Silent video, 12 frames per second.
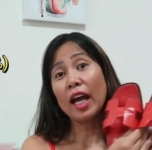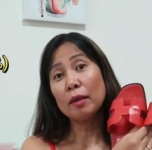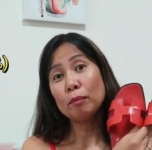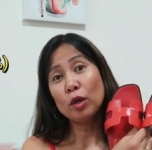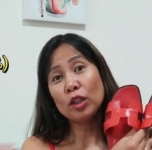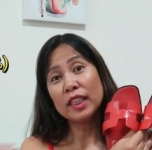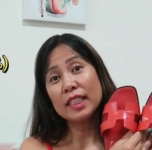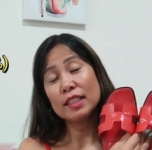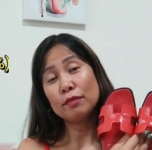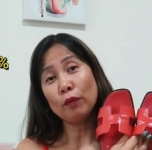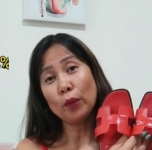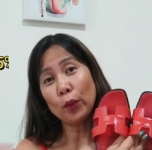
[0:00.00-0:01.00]
I bought this
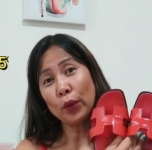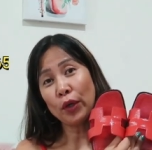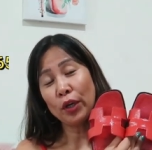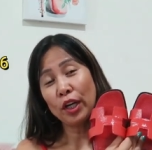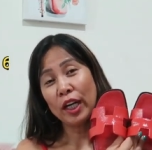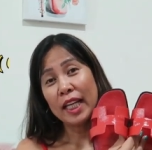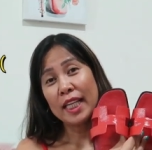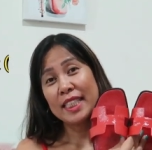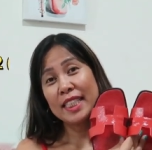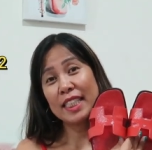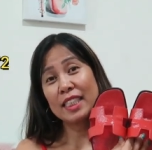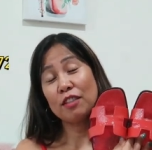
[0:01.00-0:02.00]
for
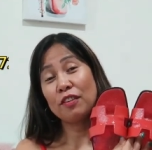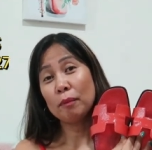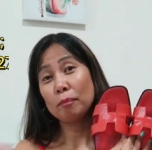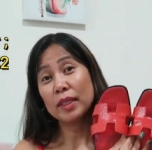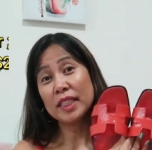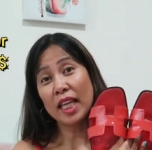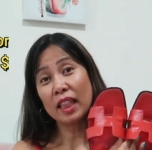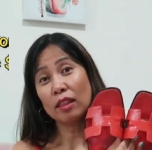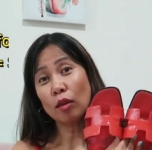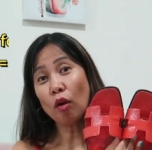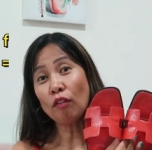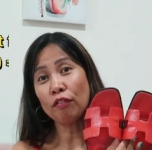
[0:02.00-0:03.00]
65%
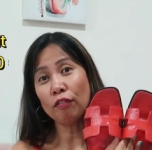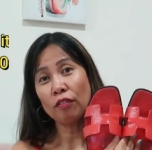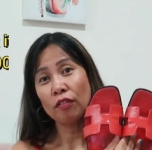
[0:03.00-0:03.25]
off.